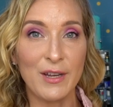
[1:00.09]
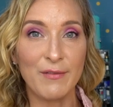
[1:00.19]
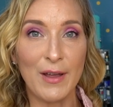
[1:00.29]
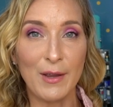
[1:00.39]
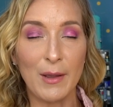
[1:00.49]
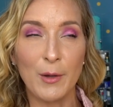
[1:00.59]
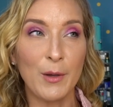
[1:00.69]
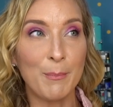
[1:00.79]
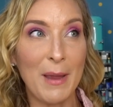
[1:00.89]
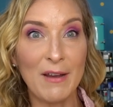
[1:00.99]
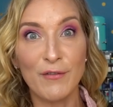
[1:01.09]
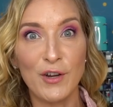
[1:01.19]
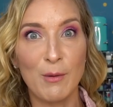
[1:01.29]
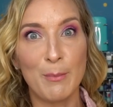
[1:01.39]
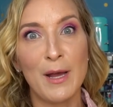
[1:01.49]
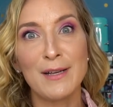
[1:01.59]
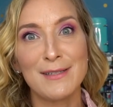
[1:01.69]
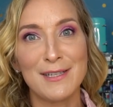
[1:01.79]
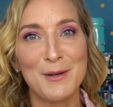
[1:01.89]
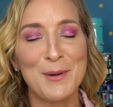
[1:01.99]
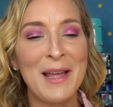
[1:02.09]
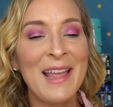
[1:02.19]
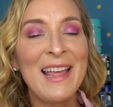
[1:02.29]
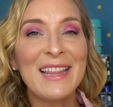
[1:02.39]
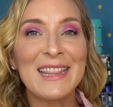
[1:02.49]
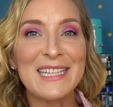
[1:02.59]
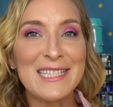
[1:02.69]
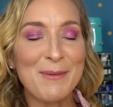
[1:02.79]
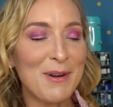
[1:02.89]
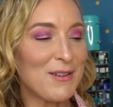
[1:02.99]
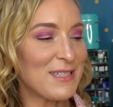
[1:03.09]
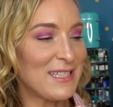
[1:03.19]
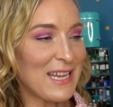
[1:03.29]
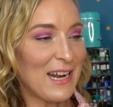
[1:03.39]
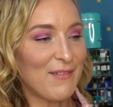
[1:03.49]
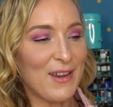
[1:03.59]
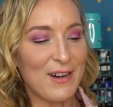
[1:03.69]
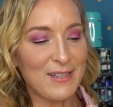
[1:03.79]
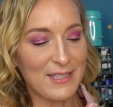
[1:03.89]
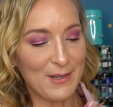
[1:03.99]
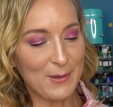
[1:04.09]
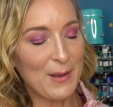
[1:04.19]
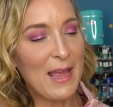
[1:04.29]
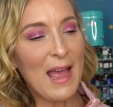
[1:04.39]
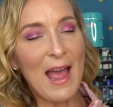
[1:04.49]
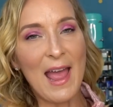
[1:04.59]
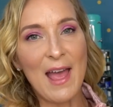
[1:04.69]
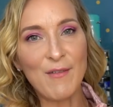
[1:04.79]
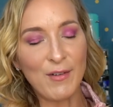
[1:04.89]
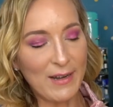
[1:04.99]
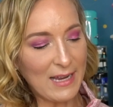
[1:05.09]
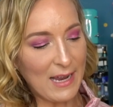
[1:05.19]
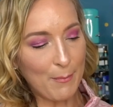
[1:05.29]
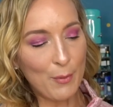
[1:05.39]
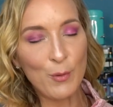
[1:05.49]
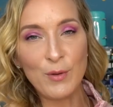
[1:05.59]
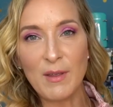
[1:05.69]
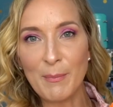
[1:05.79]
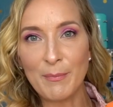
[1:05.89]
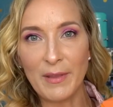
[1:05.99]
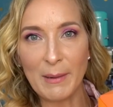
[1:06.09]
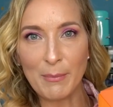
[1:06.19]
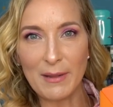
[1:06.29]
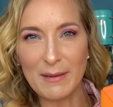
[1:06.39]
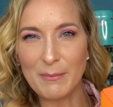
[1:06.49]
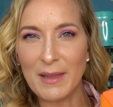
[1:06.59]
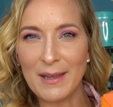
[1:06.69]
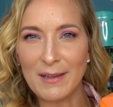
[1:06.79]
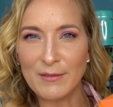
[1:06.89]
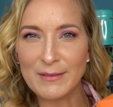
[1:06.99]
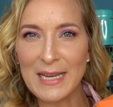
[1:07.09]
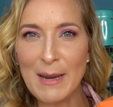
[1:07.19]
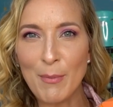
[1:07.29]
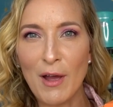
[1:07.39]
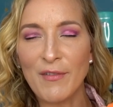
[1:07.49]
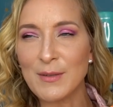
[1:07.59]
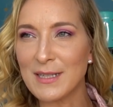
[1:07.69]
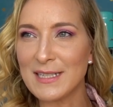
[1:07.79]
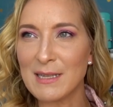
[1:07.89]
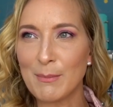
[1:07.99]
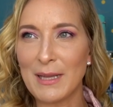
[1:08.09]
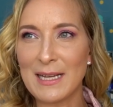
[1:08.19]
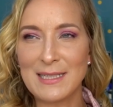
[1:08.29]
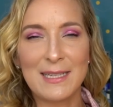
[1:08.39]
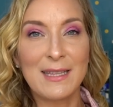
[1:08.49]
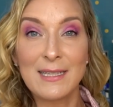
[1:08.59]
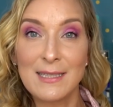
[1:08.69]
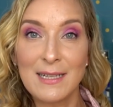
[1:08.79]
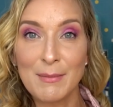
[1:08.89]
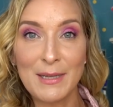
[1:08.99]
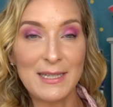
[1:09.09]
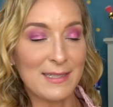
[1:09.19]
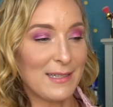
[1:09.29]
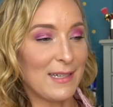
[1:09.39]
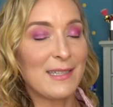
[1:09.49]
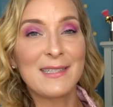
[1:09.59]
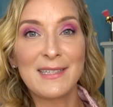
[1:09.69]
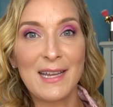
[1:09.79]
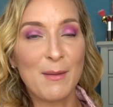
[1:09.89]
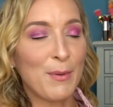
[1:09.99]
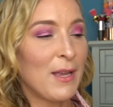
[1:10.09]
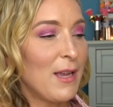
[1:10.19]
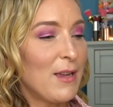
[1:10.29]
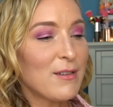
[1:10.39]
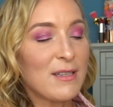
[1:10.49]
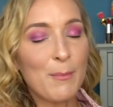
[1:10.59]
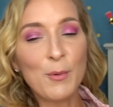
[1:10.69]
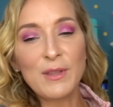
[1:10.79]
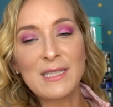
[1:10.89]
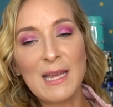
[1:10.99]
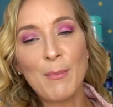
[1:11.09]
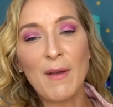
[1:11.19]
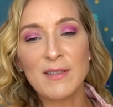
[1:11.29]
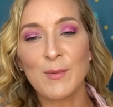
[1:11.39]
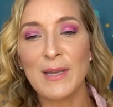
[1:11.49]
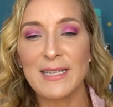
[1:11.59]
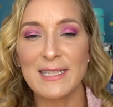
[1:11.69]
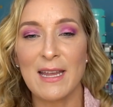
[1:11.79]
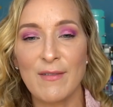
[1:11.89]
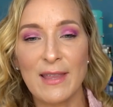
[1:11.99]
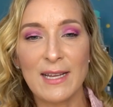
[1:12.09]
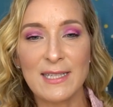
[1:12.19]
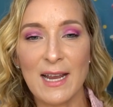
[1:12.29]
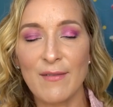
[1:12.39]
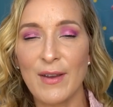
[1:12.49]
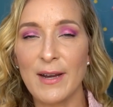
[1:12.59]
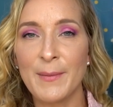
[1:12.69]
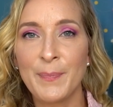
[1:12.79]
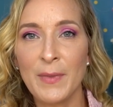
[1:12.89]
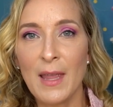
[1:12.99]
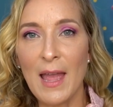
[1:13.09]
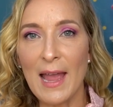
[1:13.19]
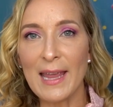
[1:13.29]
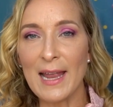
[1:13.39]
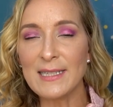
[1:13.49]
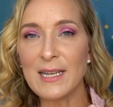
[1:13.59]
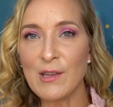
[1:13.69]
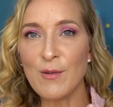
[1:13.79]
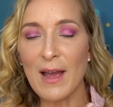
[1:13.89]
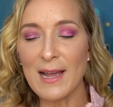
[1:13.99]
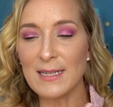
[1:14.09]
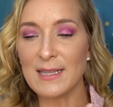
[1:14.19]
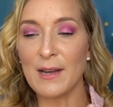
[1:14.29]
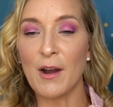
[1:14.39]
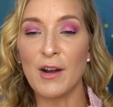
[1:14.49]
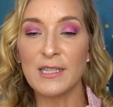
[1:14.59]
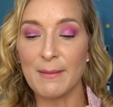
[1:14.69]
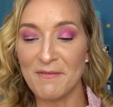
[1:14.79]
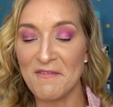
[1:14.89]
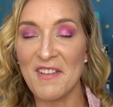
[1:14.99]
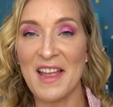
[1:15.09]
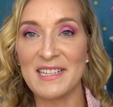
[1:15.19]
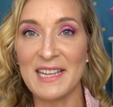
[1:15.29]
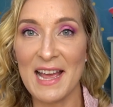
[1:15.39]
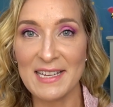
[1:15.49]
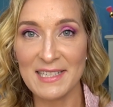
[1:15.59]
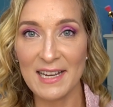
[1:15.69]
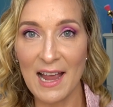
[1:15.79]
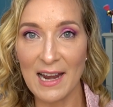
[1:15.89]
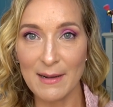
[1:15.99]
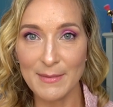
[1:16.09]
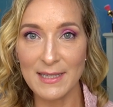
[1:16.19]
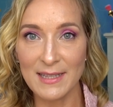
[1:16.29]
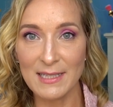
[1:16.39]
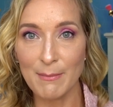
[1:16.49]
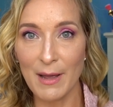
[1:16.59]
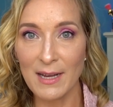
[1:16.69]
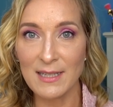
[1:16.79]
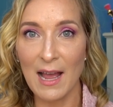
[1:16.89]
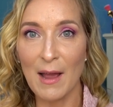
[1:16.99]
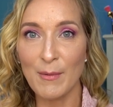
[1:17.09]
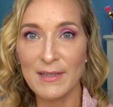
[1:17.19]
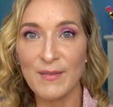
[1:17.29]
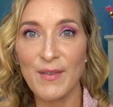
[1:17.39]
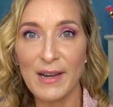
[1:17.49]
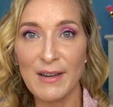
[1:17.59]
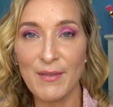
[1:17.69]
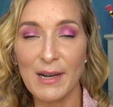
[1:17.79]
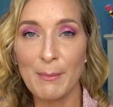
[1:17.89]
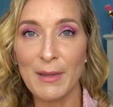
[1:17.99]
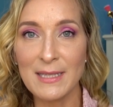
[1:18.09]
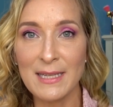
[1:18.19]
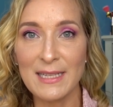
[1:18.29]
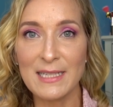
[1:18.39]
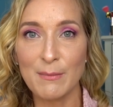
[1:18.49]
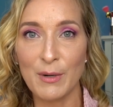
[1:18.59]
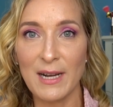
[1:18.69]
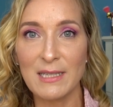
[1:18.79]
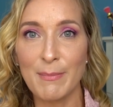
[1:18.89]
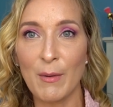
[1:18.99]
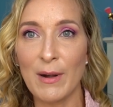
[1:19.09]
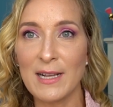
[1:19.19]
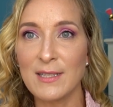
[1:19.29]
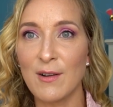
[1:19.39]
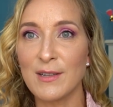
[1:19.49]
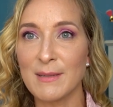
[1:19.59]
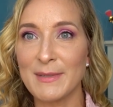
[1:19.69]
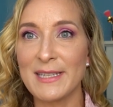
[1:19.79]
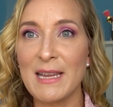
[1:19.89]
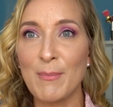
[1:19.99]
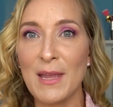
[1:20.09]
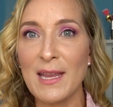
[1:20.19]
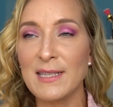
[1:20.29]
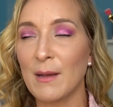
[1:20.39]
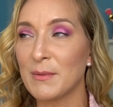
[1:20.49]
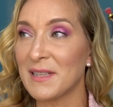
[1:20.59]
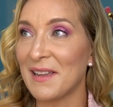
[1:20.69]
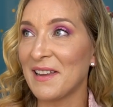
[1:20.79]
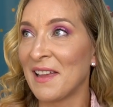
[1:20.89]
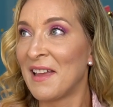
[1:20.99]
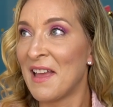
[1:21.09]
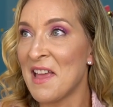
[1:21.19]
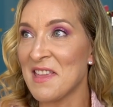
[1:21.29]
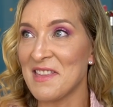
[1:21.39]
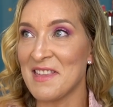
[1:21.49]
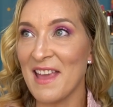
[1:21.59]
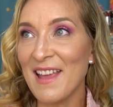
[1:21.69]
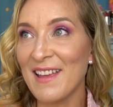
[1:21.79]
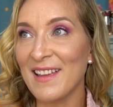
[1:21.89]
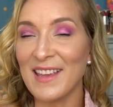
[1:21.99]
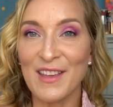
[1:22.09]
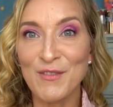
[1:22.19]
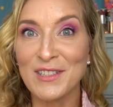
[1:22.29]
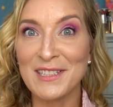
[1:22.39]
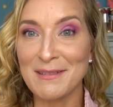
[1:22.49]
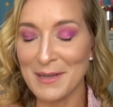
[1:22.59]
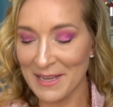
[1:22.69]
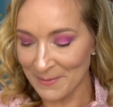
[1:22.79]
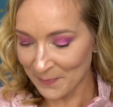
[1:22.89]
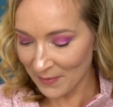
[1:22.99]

good a good bang for your buck so let's see what all's inside of here so I have already pulled the like the tape off I was gonna say plastic that's not plastic it's tape so I pulled the tape off so we can see everything inside of here. I can tell you guys there are some fantastic items in this box. I was very, very pleasantly surprised by when I saw some sneak peeks. I was like, yeah, give it to me.